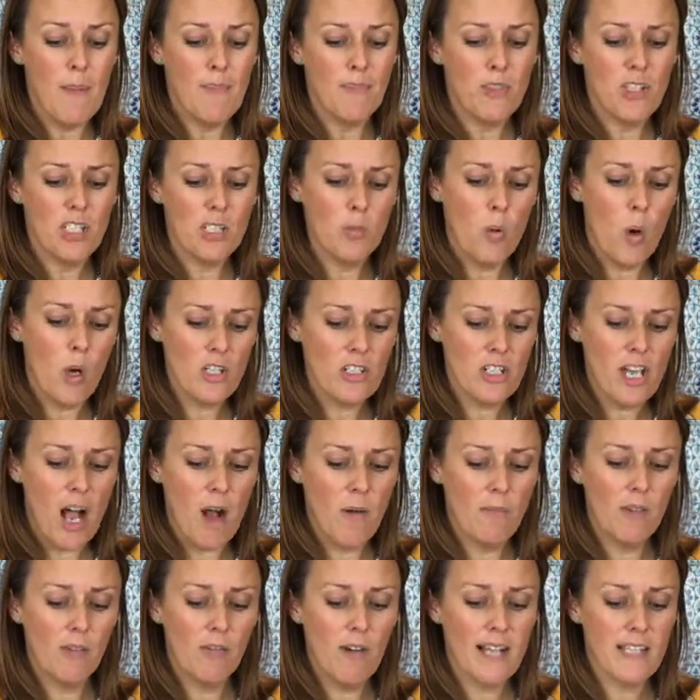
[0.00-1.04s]
Just watch
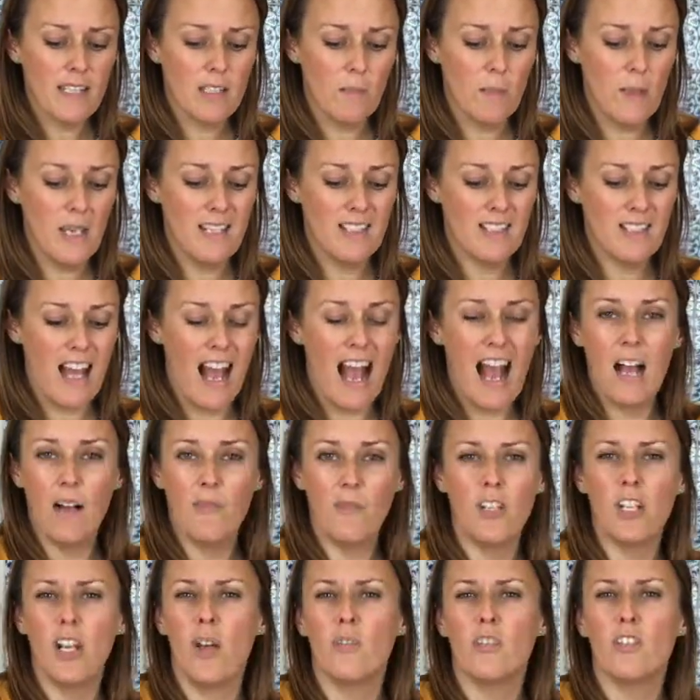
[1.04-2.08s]
out for recipes that have,
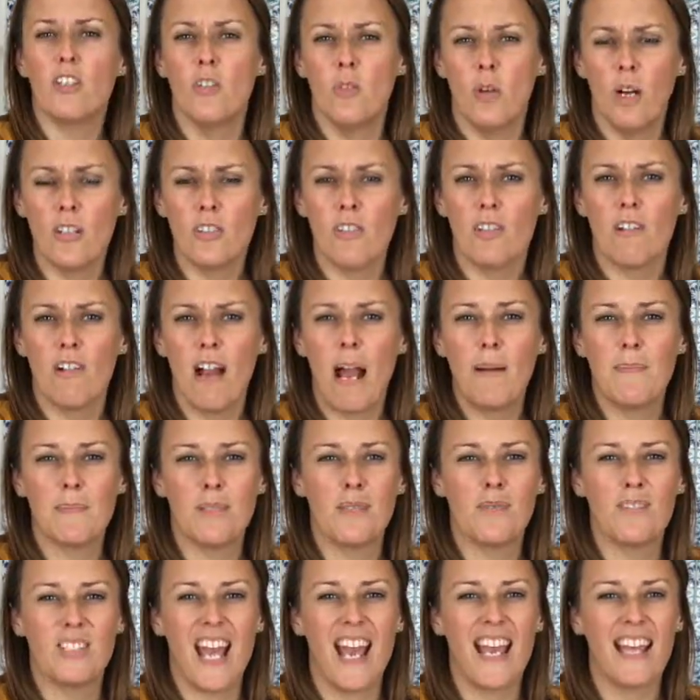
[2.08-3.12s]
200 grams
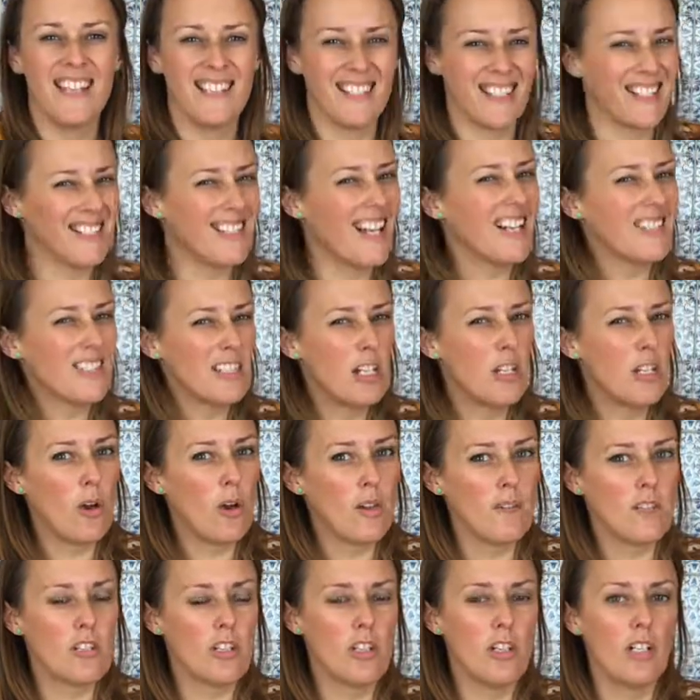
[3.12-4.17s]
of dates, because that's a
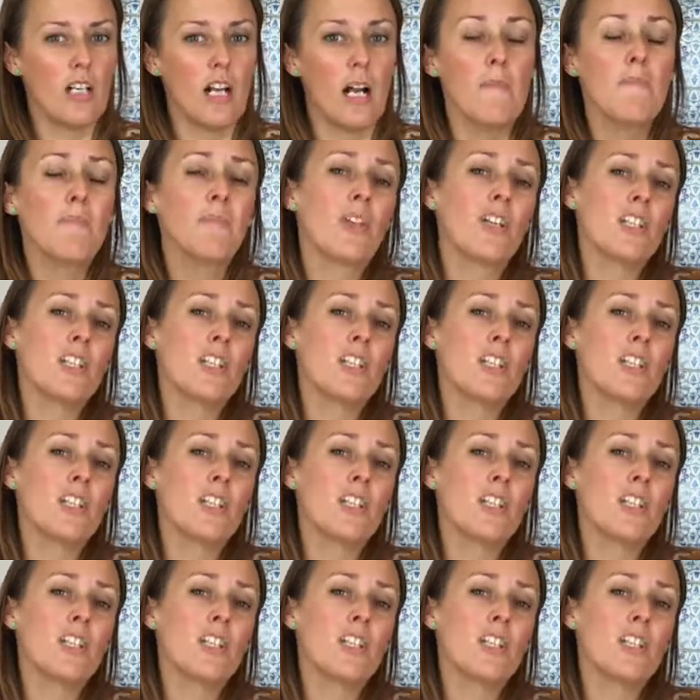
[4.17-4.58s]
of sugar.